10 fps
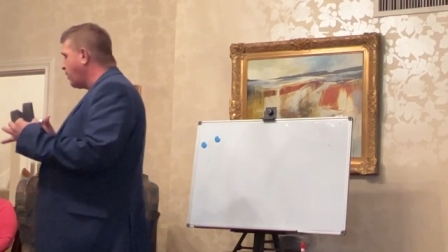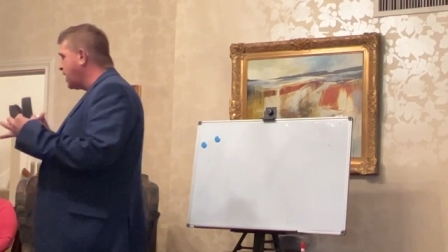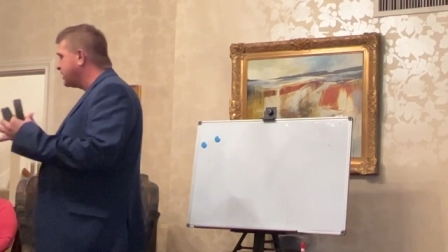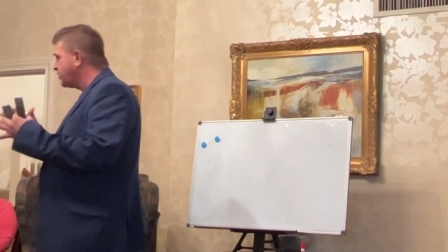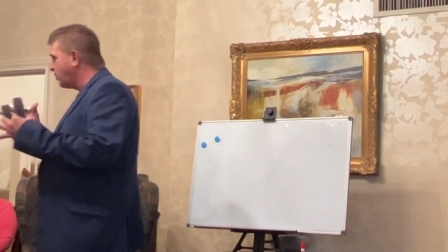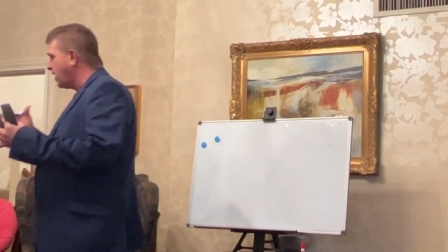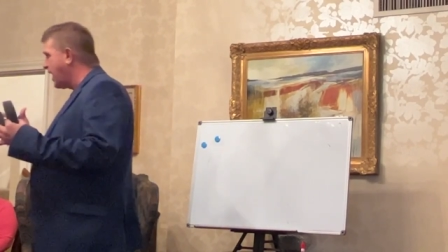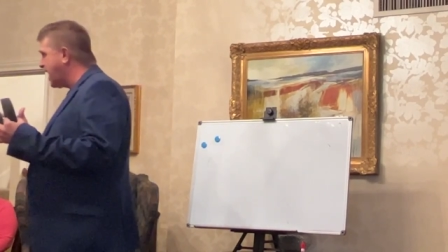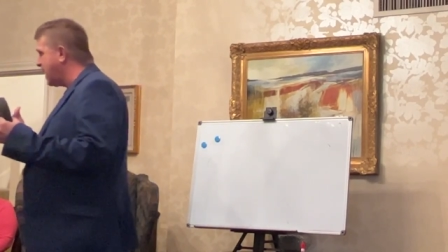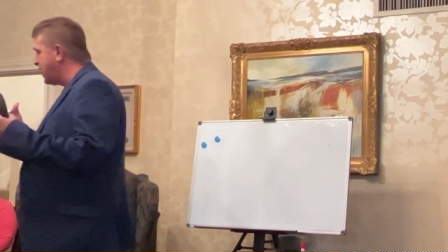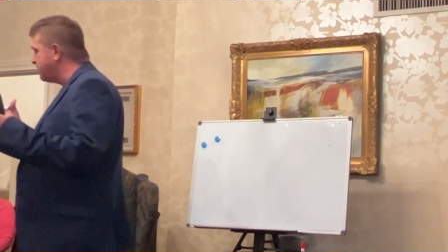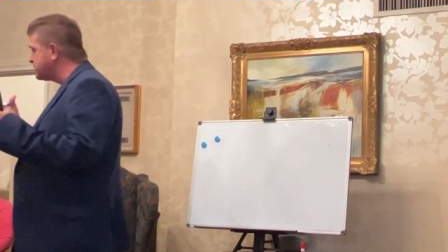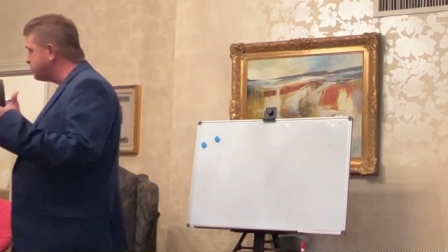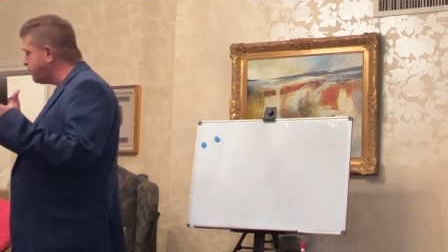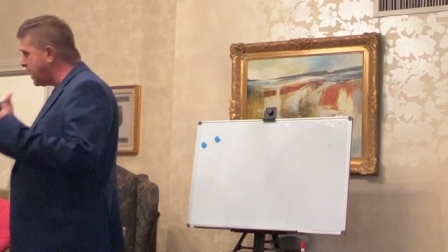wreck their
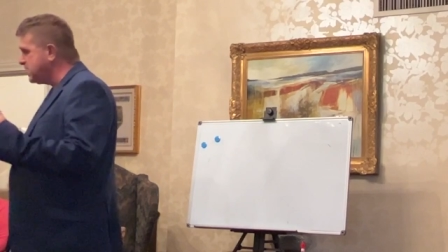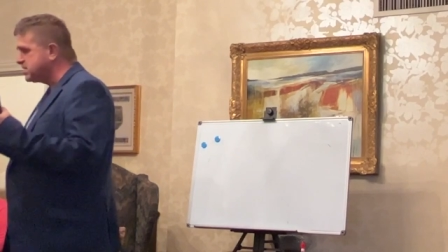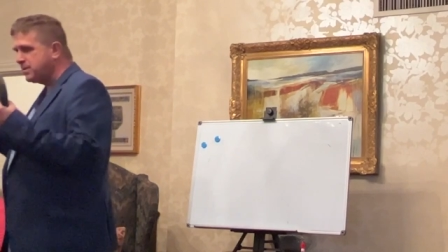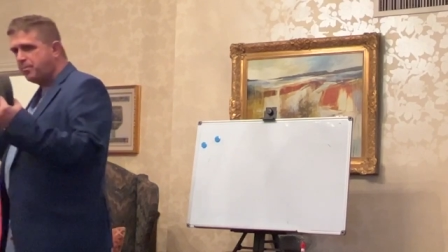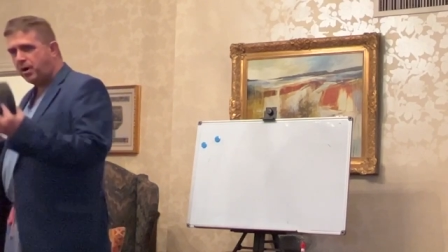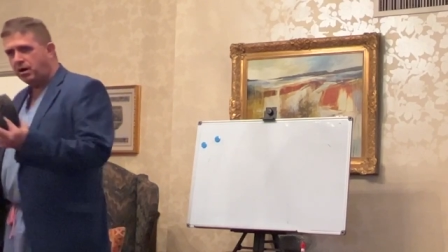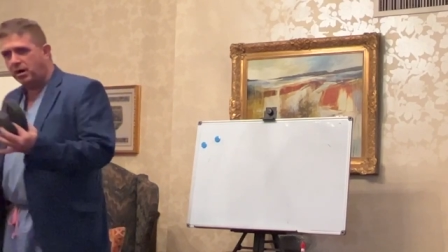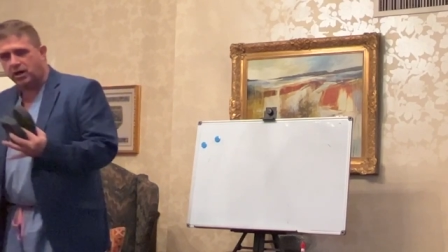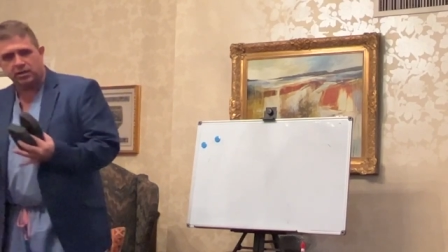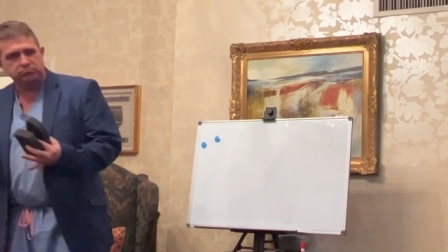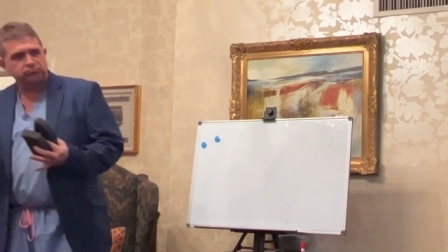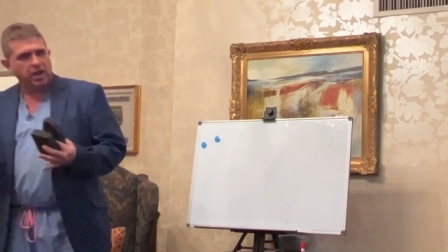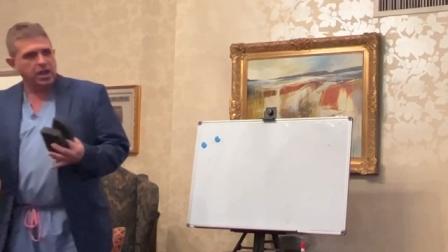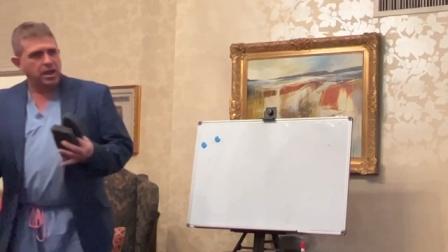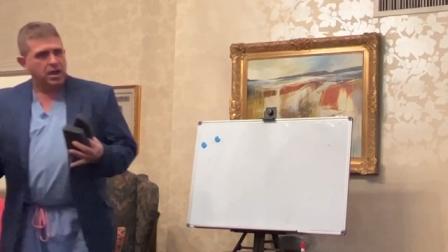lives based upon
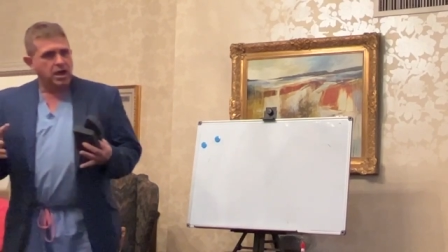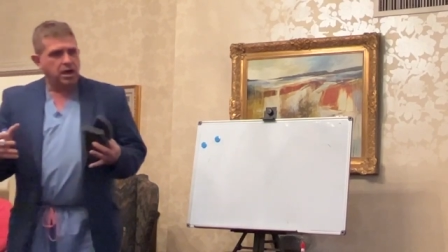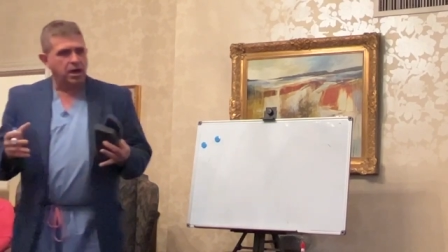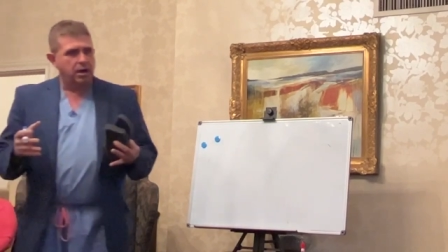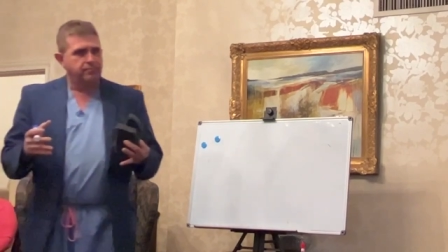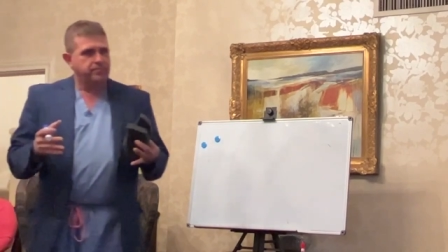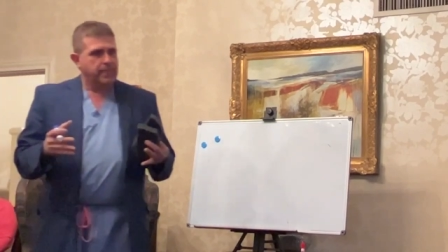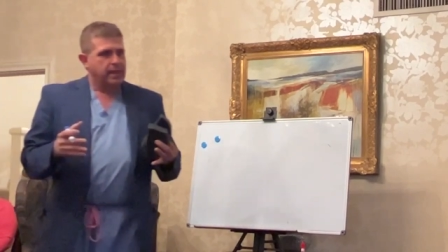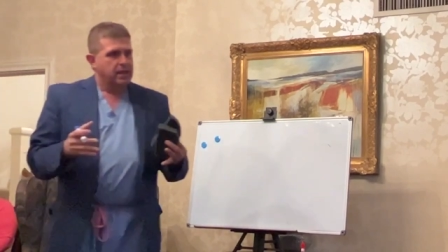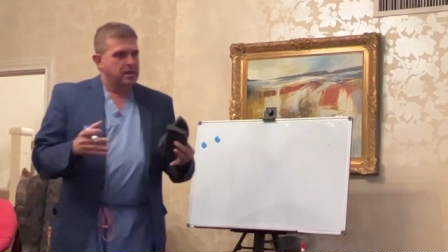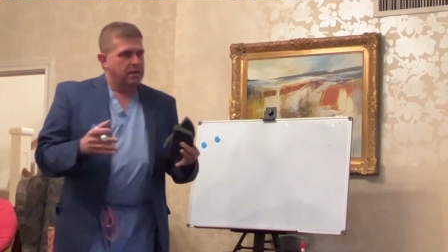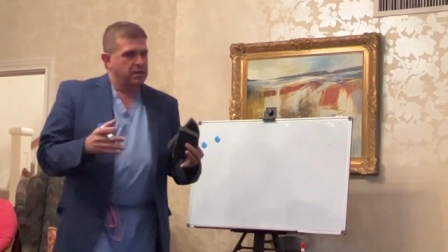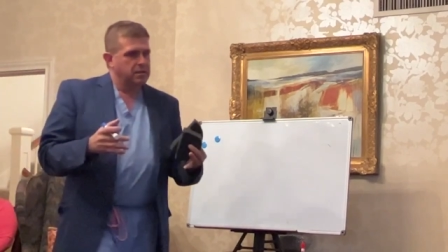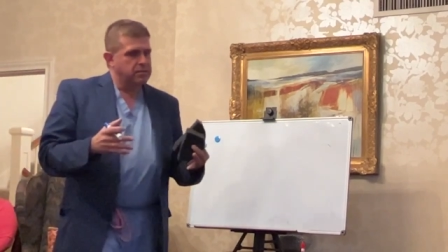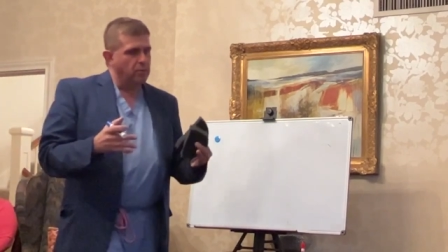um,
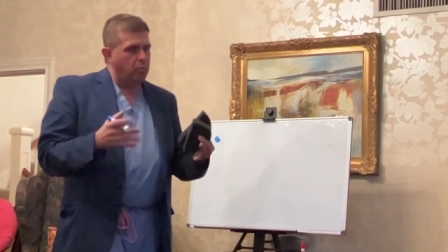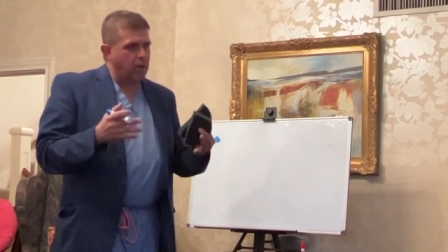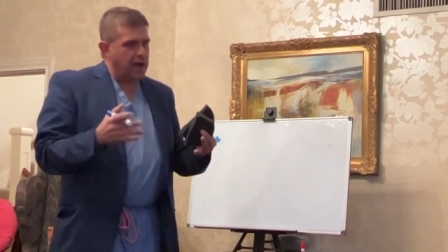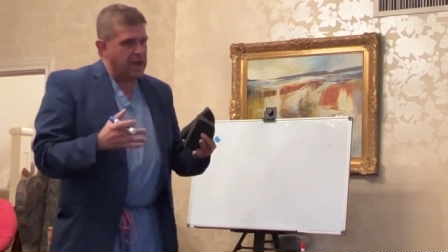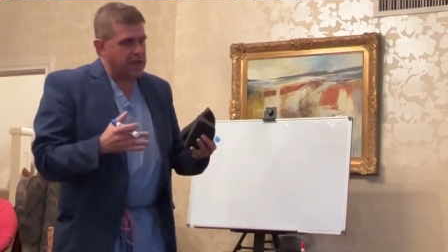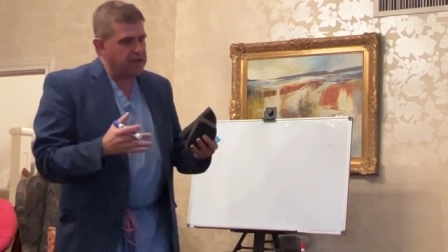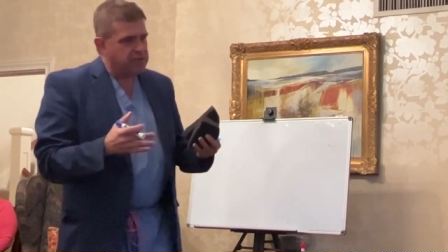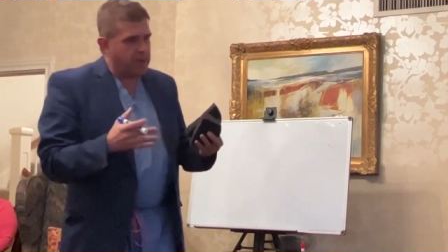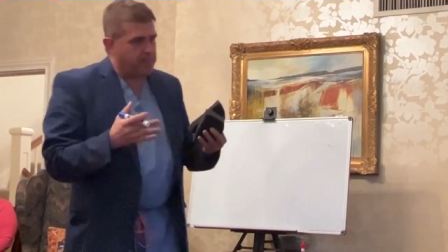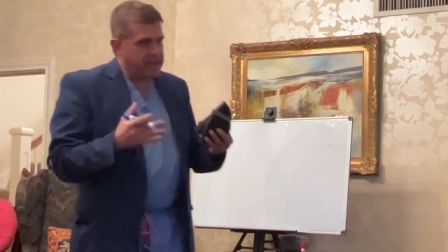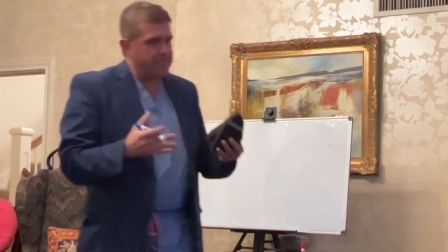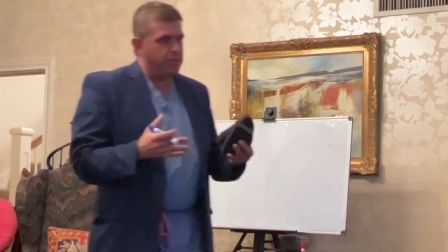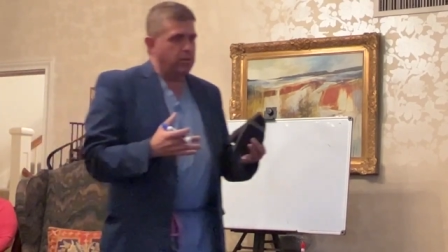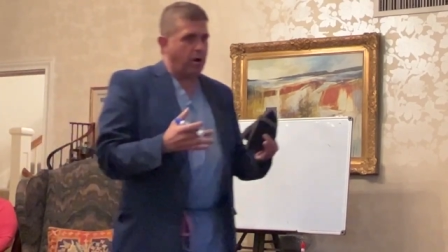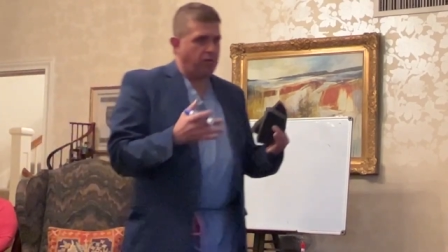the way that
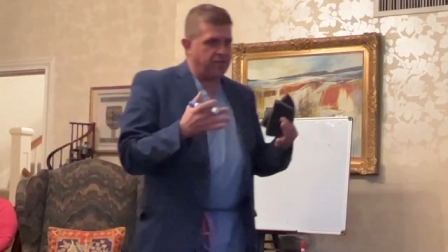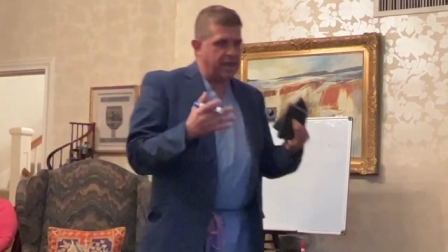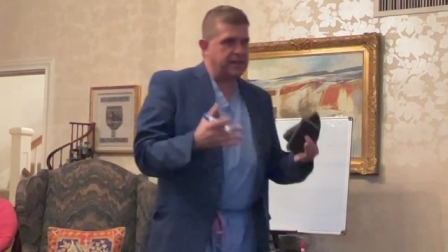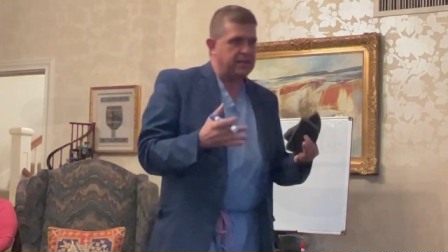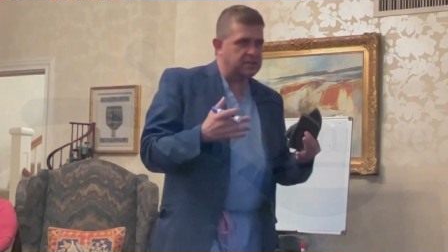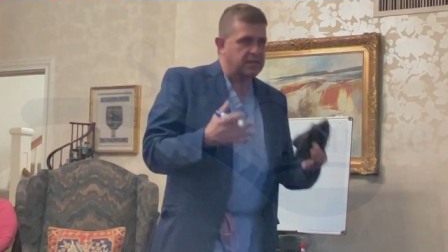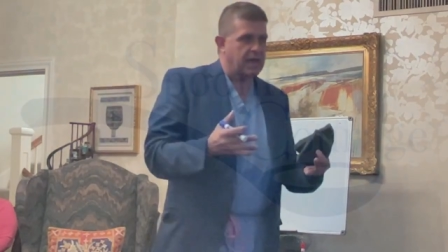people are thinking